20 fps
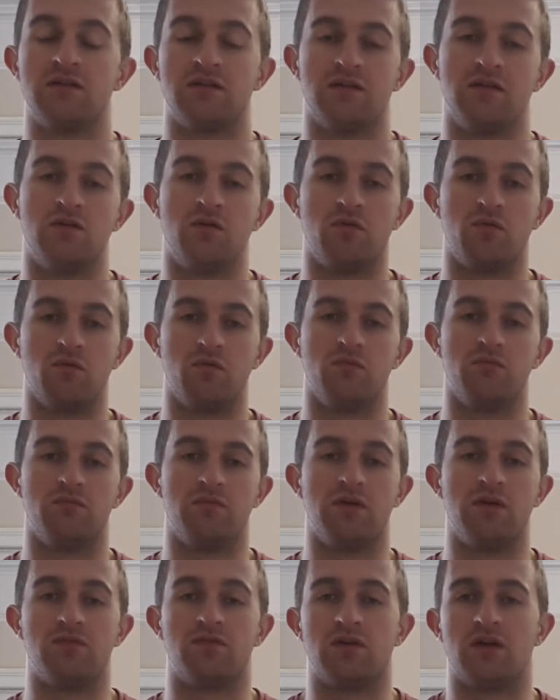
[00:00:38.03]
you know,
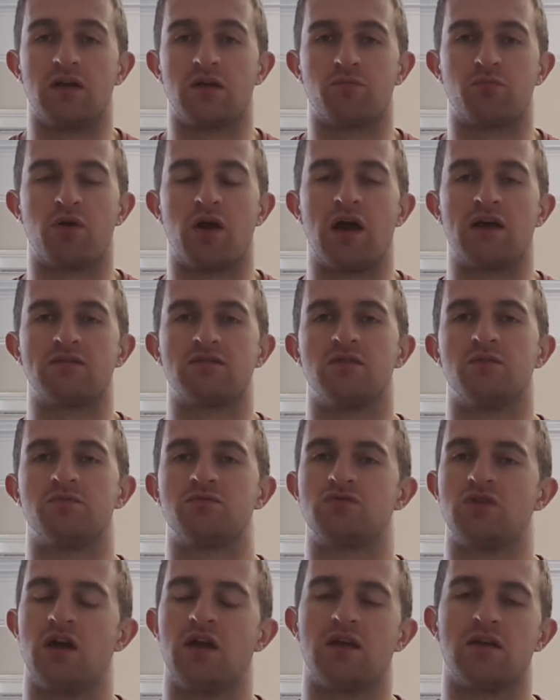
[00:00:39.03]
even like press
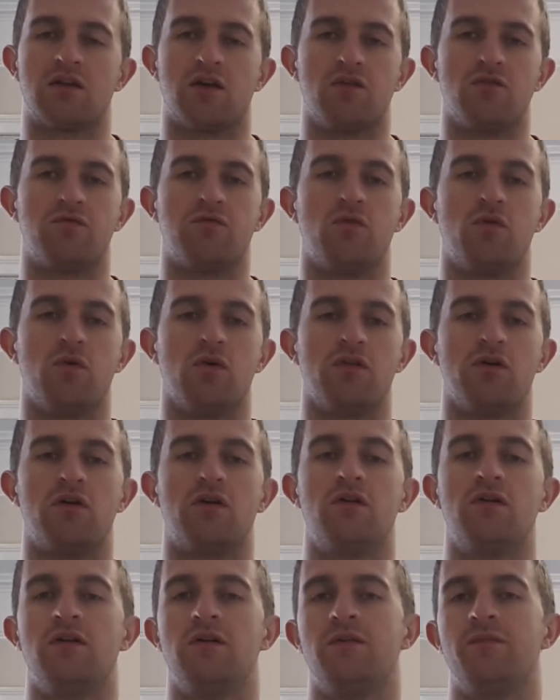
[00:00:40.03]
ups, trying to get down
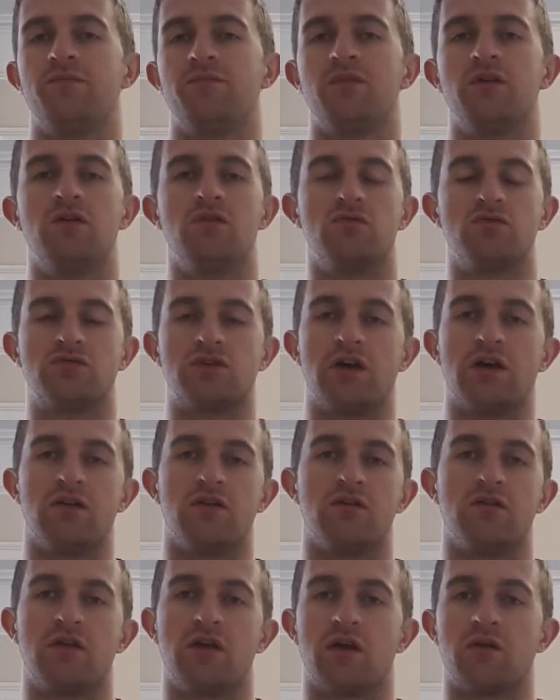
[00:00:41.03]
further, you know, try
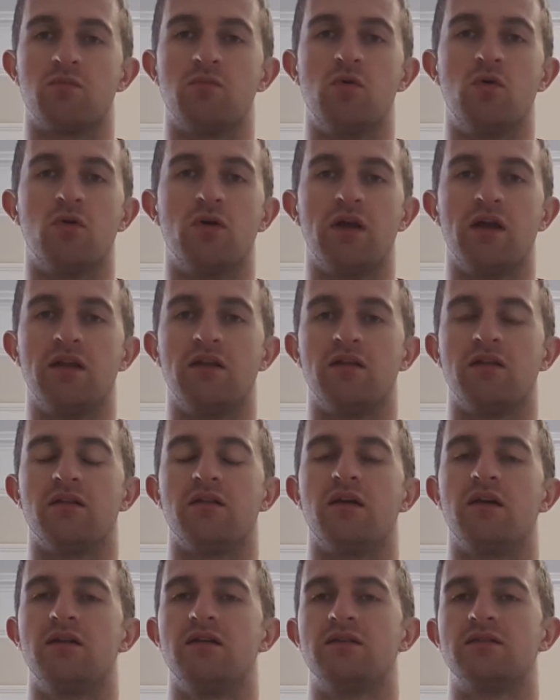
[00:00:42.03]
and get more
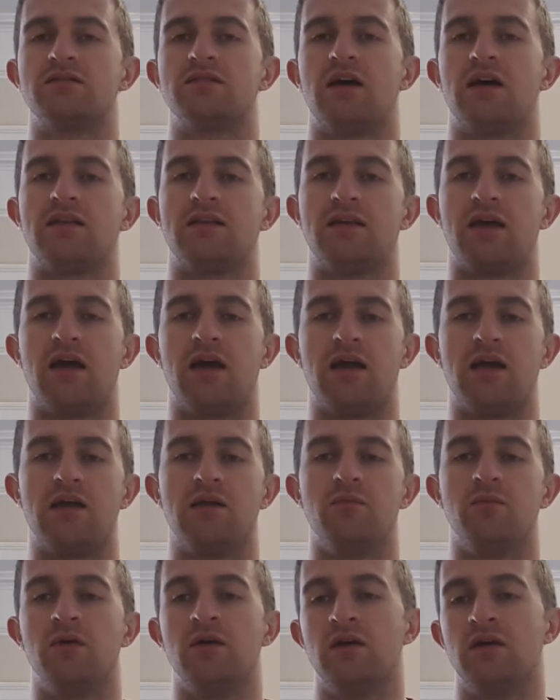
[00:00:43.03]
in a set
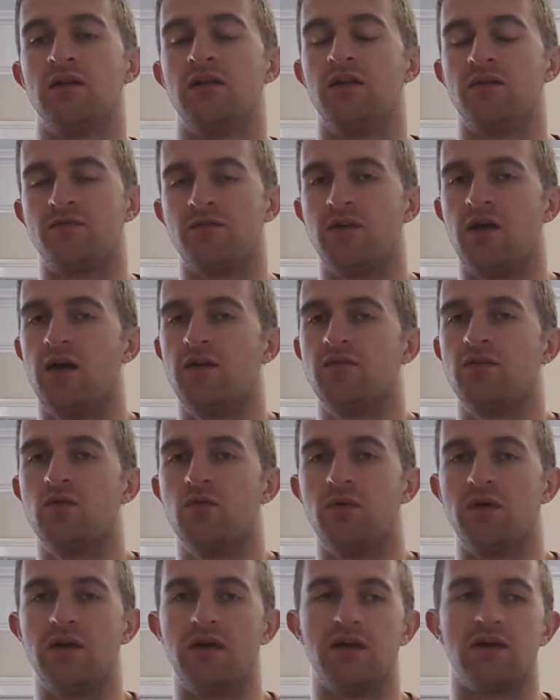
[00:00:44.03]
time, lifting heavier
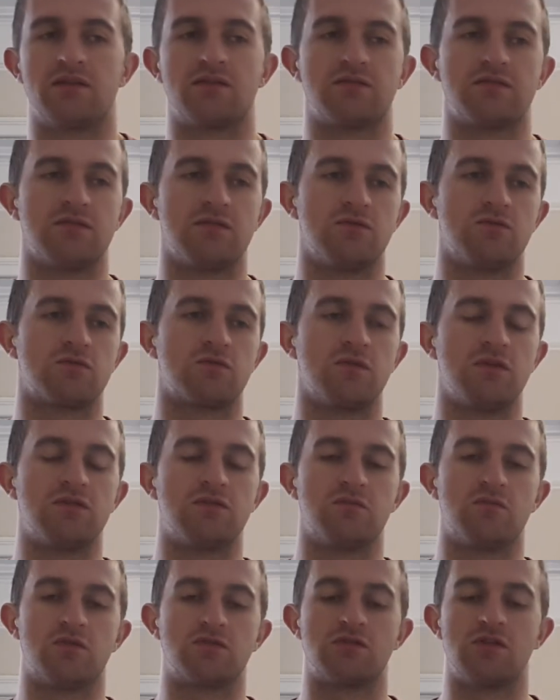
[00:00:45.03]
weights, you know,
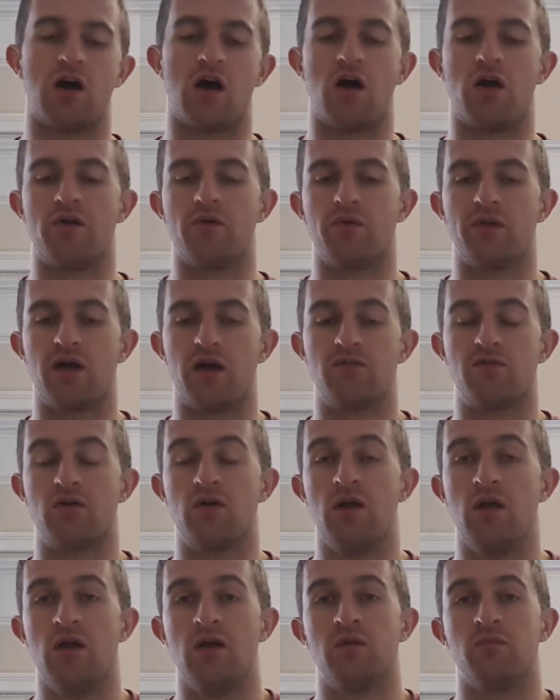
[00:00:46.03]
squeezing the muscle hard or
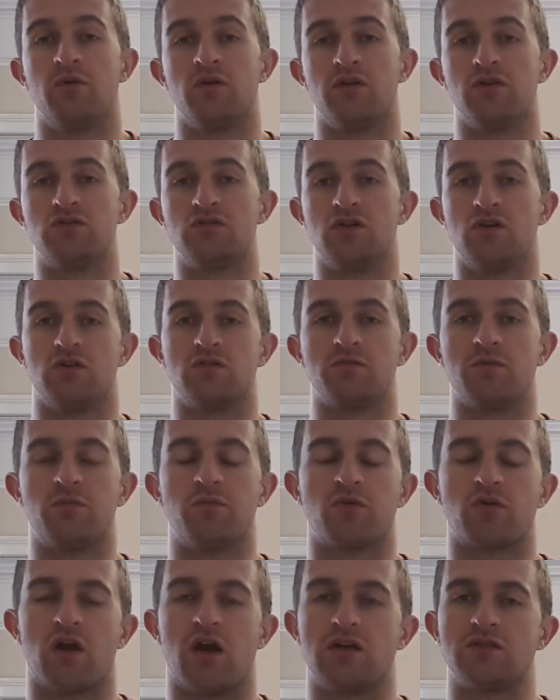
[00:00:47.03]
whatever. But you should always be
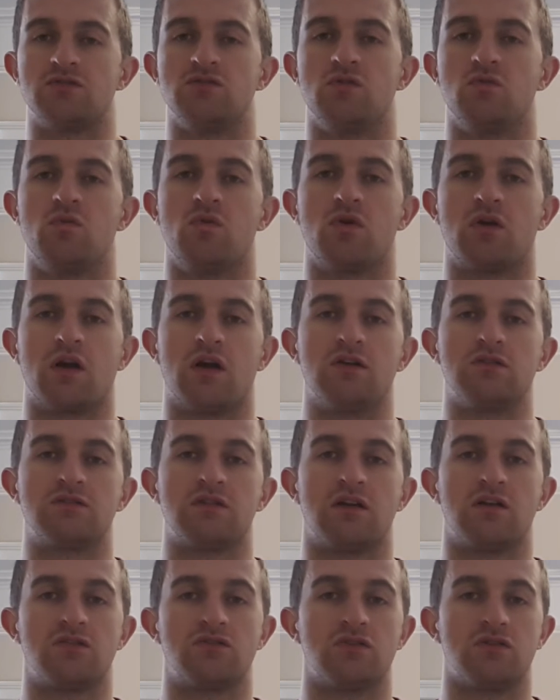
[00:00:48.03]
progressing your
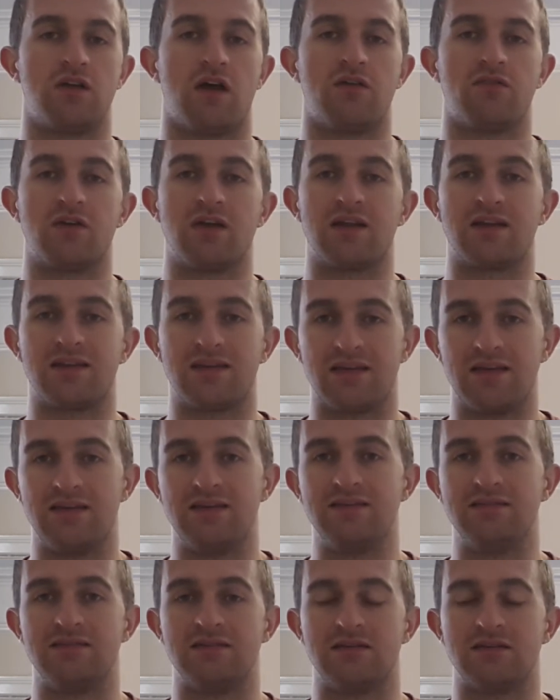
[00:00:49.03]
workouts, and it should never get
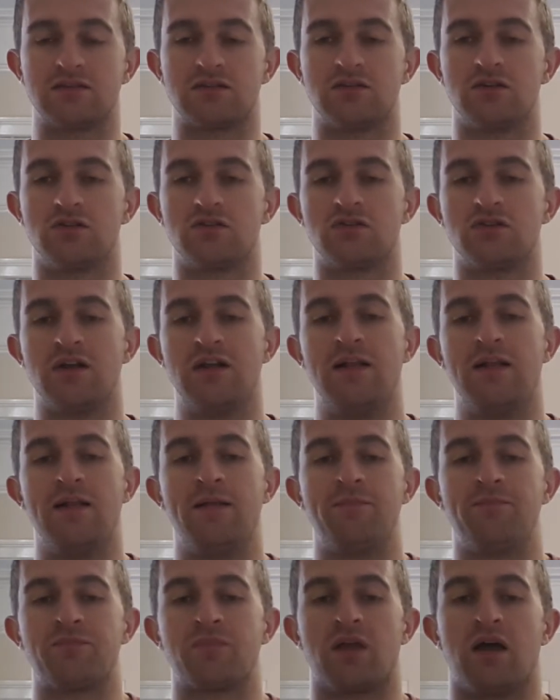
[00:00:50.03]
easy as such.
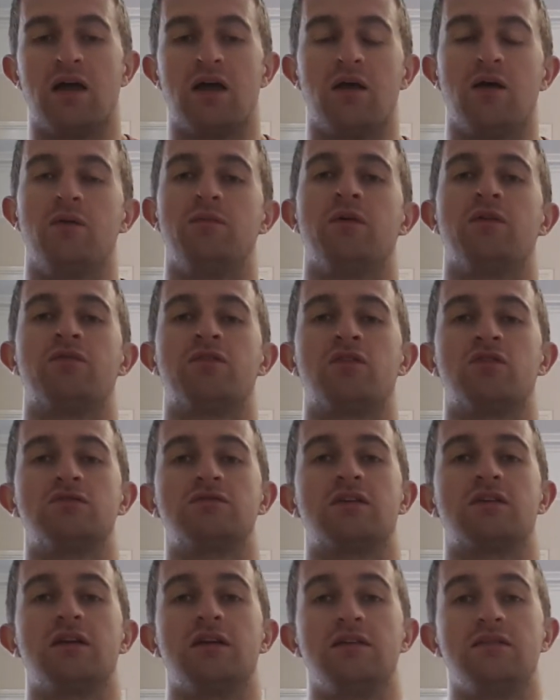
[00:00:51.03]
If it
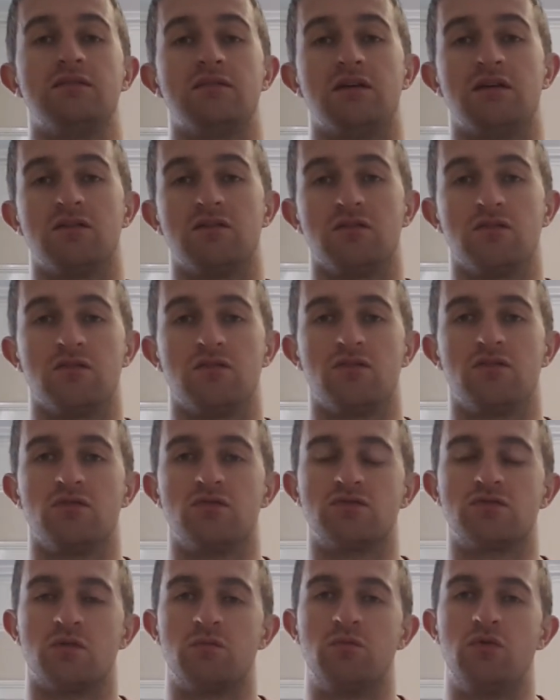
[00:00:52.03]
does get easy, then you're
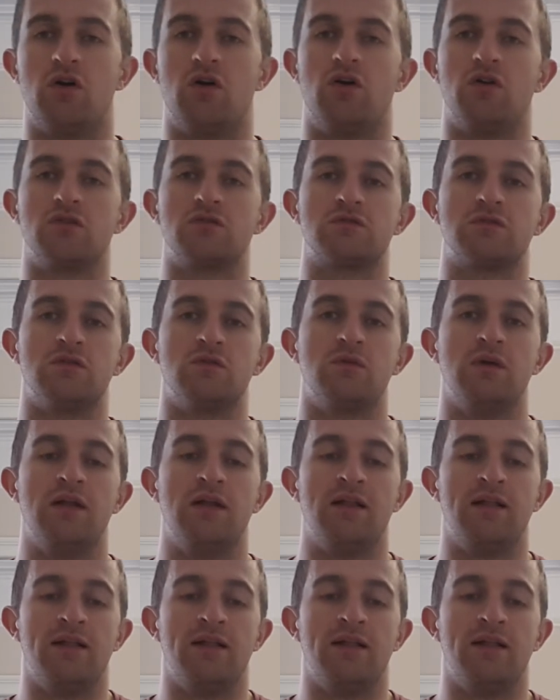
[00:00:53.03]
doing something wrong. So